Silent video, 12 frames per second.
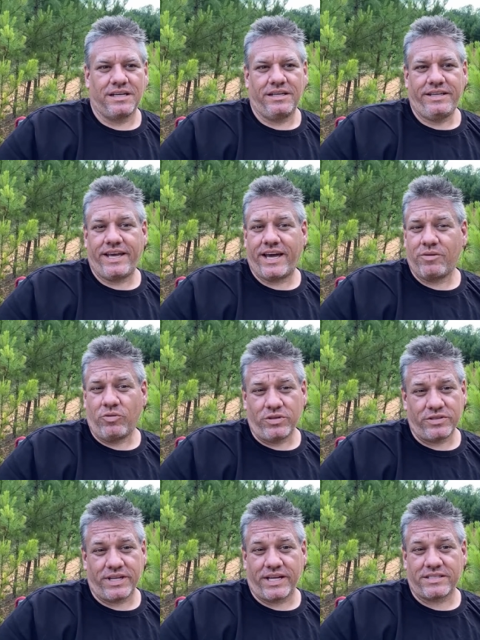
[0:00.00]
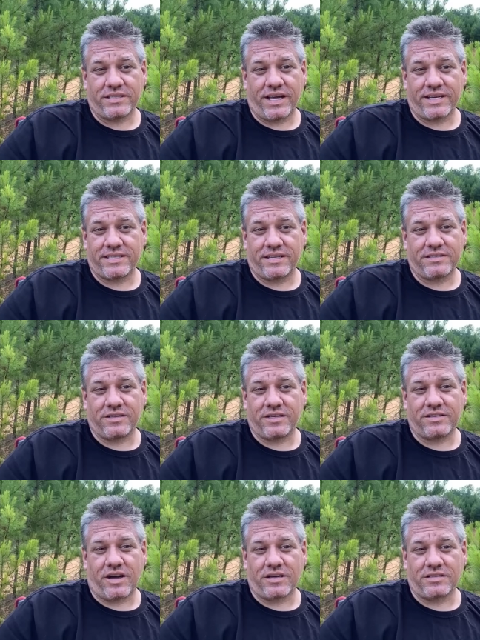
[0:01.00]
Yeah, I won't do that until, like I said, until I
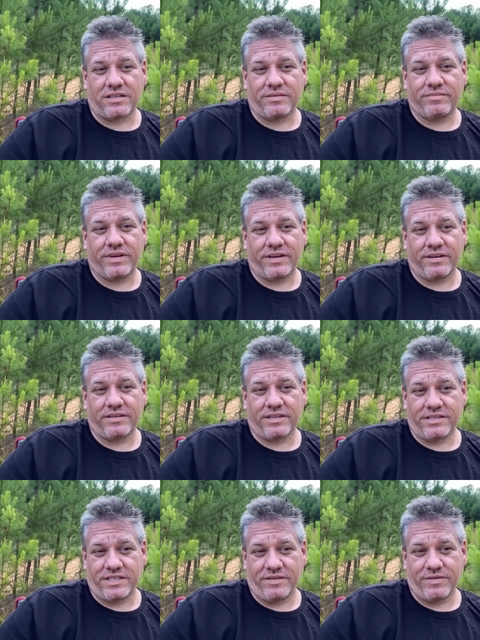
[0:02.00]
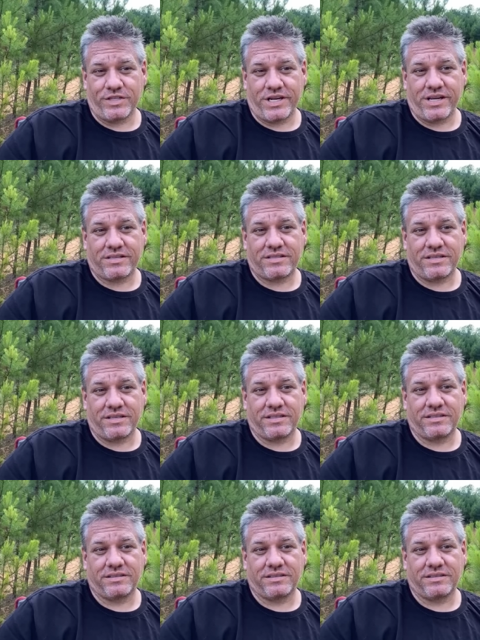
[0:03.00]
talk to them, or at least give them a chance to